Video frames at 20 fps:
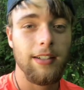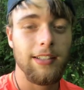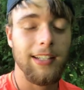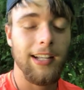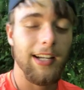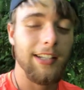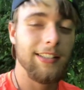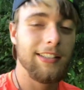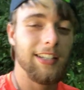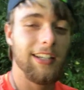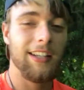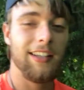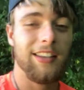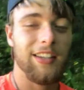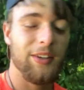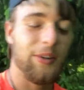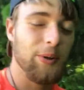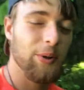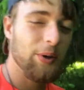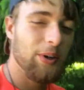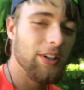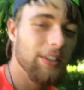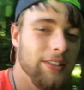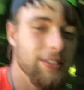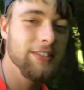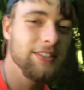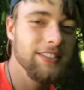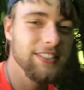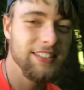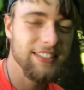guys see anything cool?
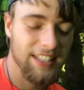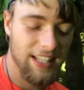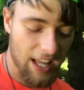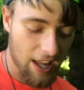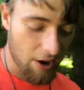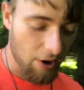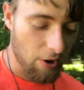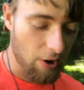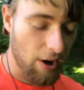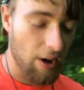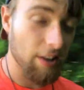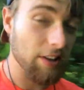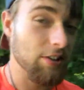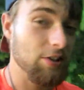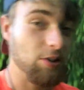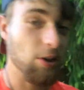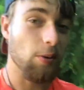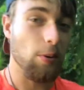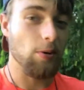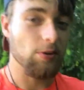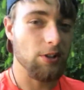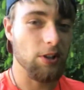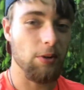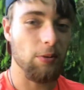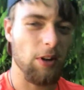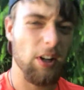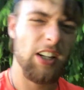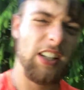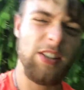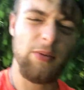I don't know how this slow-mo is gonna
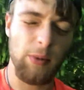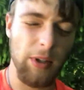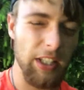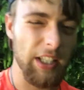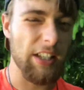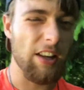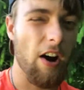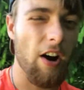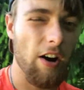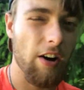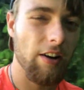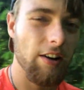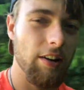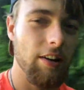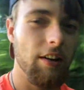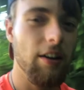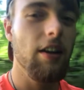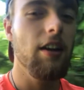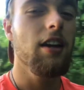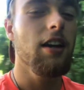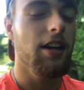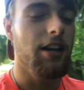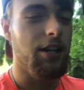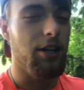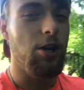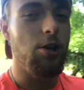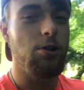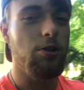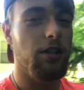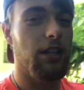work. It's really dark.
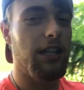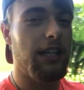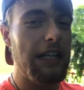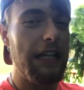Usually